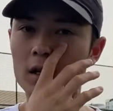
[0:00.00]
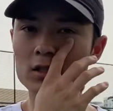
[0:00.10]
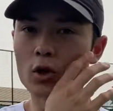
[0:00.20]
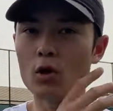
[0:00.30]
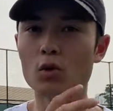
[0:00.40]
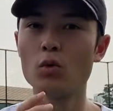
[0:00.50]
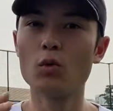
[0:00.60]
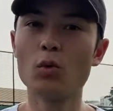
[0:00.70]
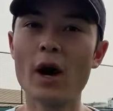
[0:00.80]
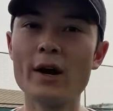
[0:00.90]
So
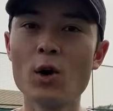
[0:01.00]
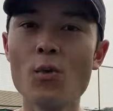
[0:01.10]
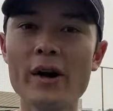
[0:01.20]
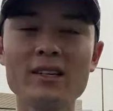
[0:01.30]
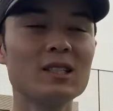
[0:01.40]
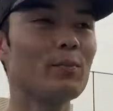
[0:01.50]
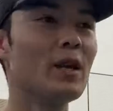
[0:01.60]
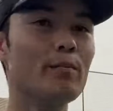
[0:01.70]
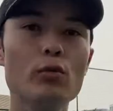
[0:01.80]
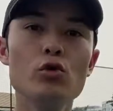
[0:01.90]
I don't want us to
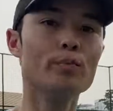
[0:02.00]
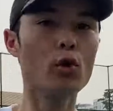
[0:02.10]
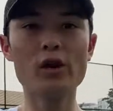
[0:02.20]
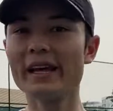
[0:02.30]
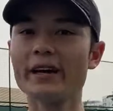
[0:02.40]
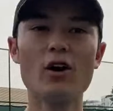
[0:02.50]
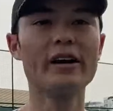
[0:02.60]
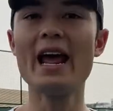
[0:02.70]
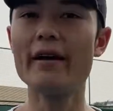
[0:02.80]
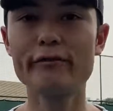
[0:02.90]
be moonballing
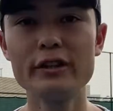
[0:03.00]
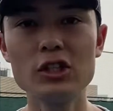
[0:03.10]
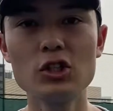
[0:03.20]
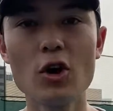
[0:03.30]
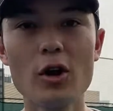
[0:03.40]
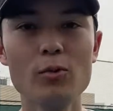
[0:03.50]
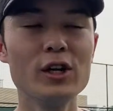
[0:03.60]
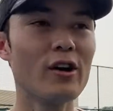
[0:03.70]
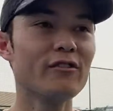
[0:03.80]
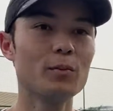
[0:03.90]
on every shot. We
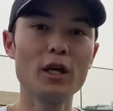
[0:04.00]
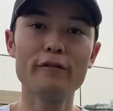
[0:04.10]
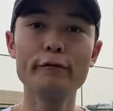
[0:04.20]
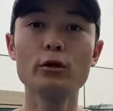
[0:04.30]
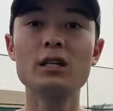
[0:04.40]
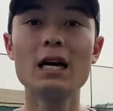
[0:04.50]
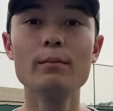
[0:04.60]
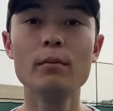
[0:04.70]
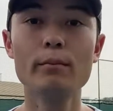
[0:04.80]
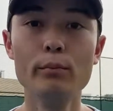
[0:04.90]
don't have to be a
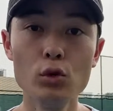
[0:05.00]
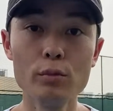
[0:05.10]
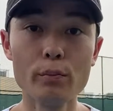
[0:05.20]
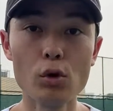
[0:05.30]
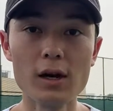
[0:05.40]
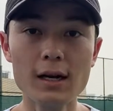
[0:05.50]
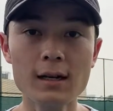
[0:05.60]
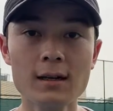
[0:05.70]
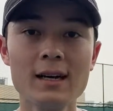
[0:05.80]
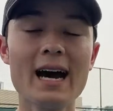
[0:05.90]
full-time moonballer.